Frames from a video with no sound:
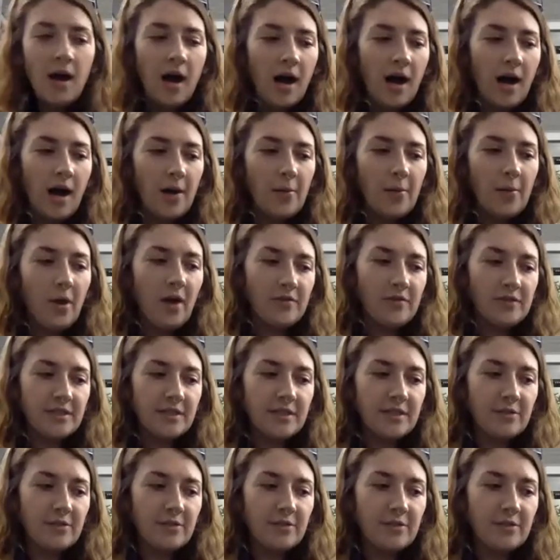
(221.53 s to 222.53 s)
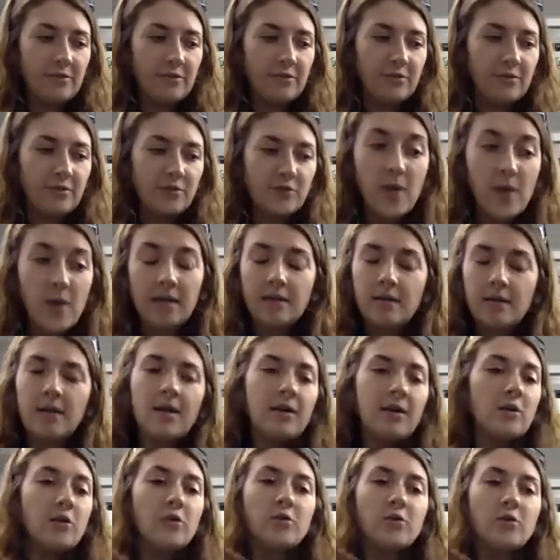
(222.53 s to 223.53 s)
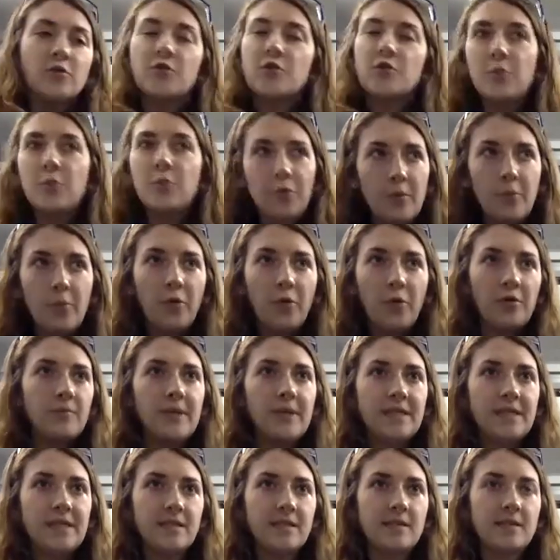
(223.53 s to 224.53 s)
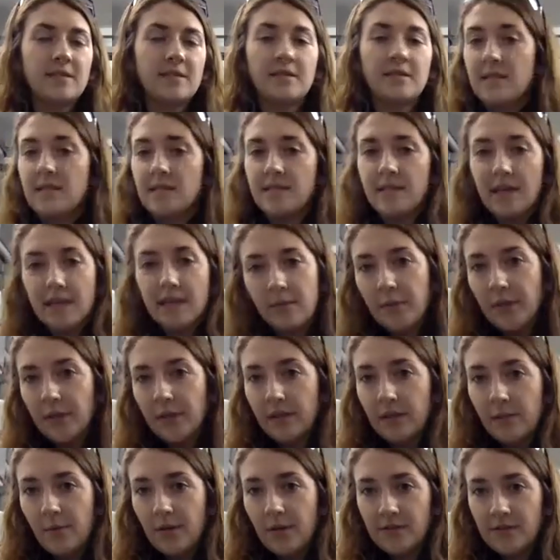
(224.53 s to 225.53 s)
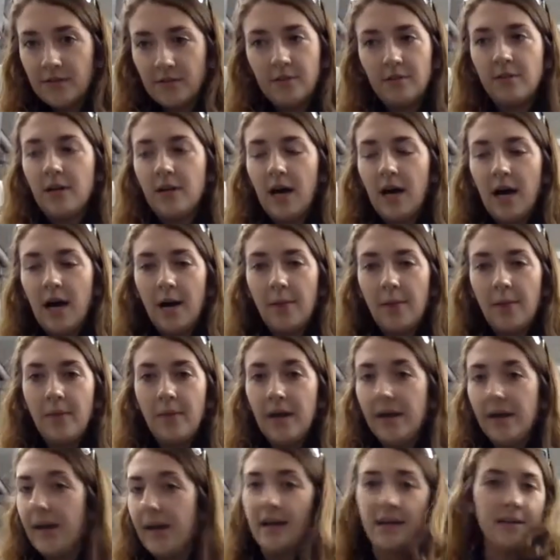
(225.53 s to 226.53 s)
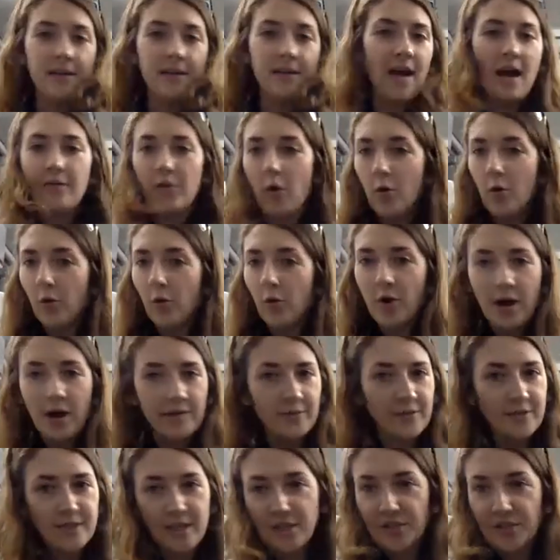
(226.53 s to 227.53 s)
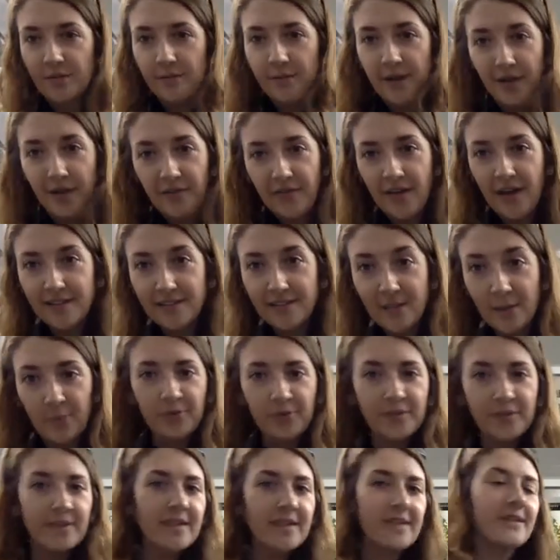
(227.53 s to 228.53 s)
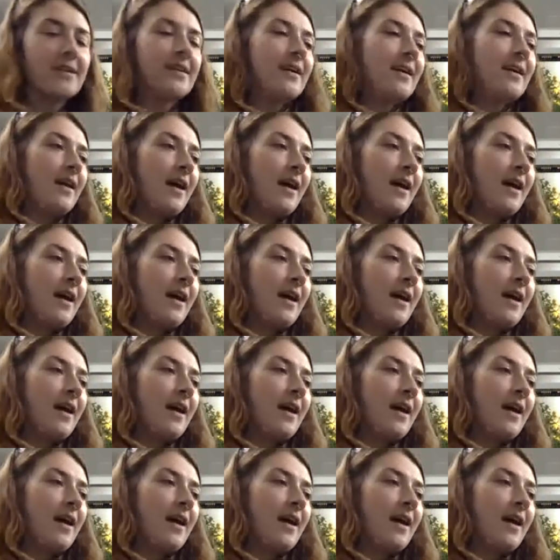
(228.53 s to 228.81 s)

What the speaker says: Obviously, there's so many super important pieces to the sustainability puzzle, and I could have a whole conversation about that separately.